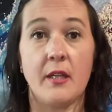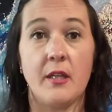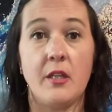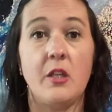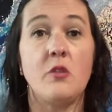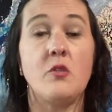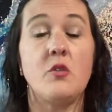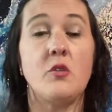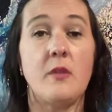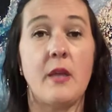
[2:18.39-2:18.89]

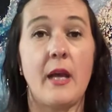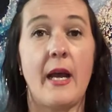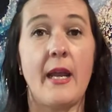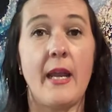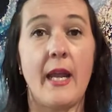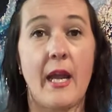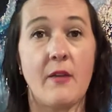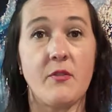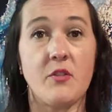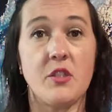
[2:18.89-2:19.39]
You do not
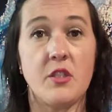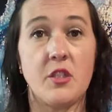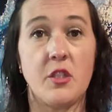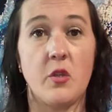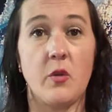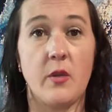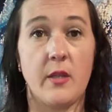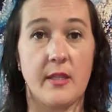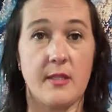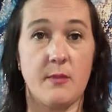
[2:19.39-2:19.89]
have to
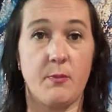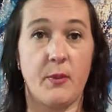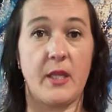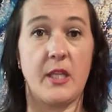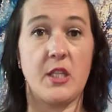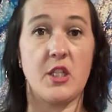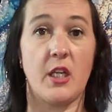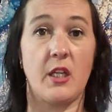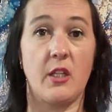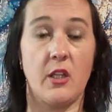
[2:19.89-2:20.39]
do this
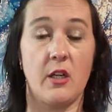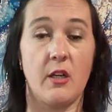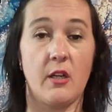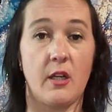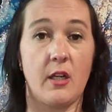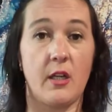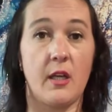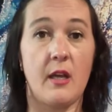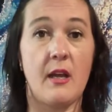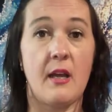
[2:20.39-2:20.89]
bleaching look.